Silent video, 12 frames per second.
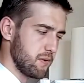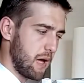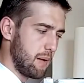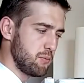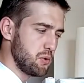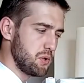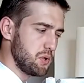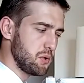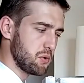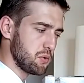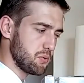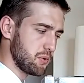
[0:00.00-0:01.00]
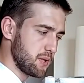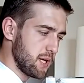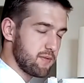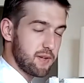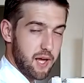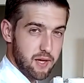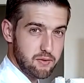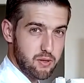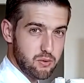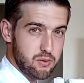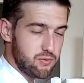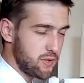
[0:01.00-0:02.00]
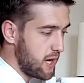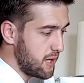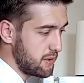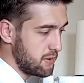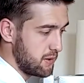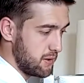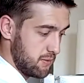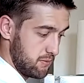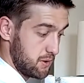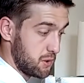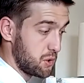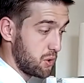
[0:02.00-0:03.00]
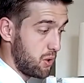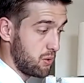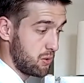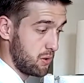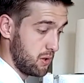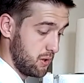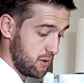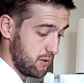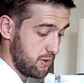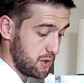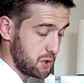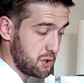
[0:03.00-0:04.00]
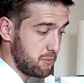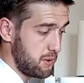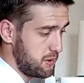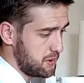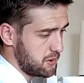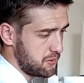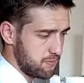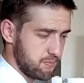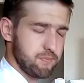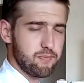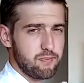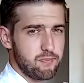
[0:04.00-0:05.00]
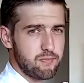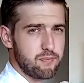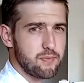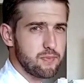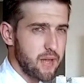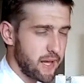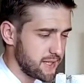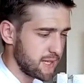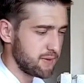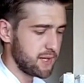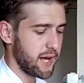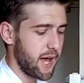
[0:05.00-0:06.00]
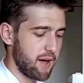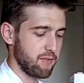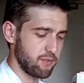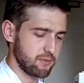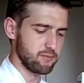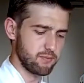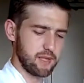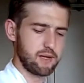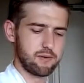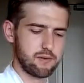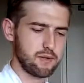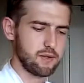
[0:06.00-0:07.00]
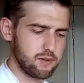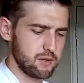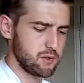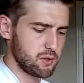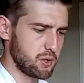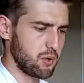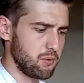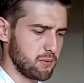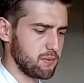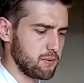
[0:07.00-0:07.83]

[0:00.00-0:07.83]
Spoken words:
I'm doing it on 7, 8 out of 9. The stock, the vegetables, 7.5, yeah? So,